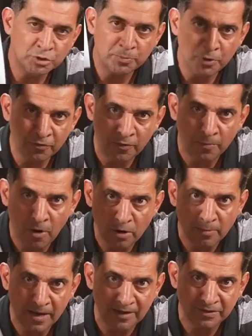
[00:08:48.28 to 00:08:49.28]
is the beautiful
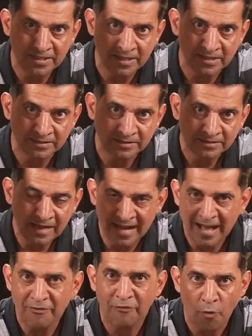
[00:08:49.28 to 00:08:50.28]
part about having kids.
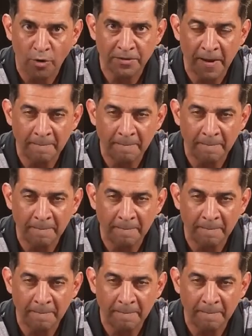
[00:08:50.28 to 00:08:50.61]
I got four of